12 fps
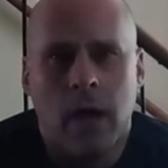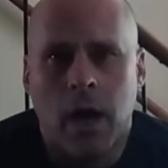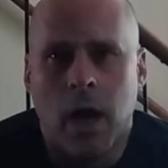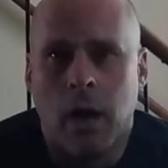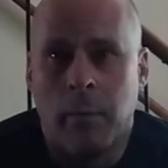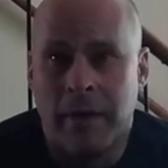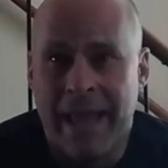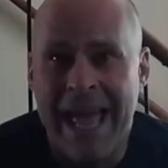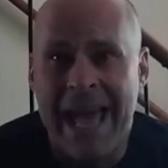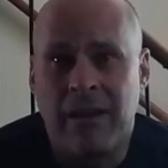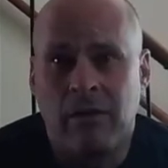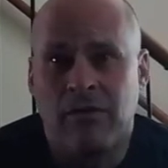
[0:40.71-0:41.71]
But it
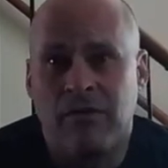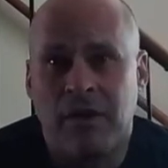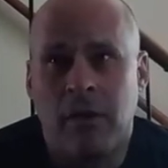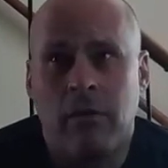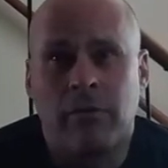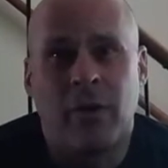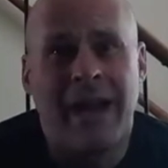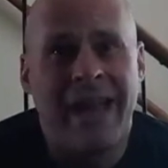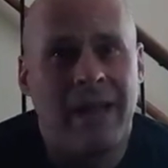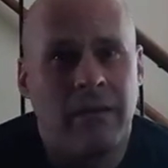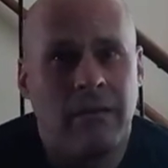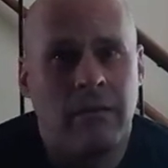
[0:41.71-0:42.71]
had it on sale for
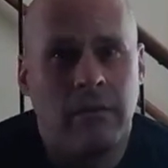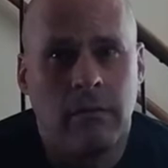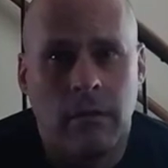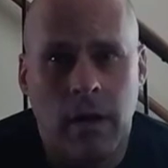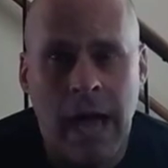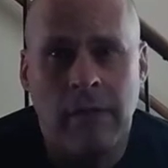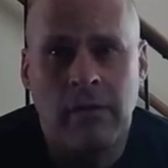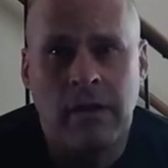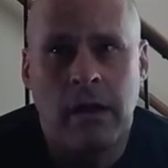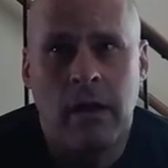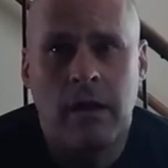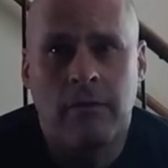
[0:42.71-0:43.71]

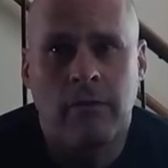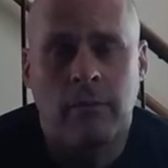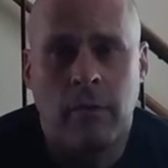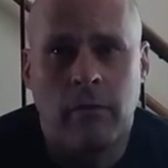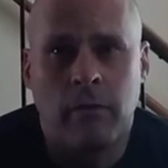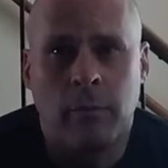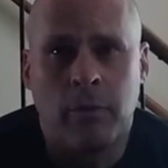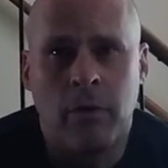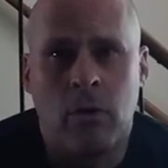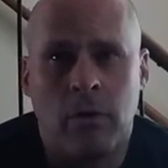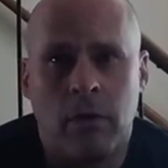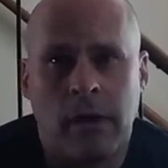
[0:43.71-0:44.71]
advertised or for
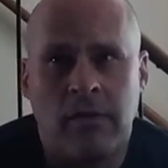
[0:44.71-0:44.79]
pre-order.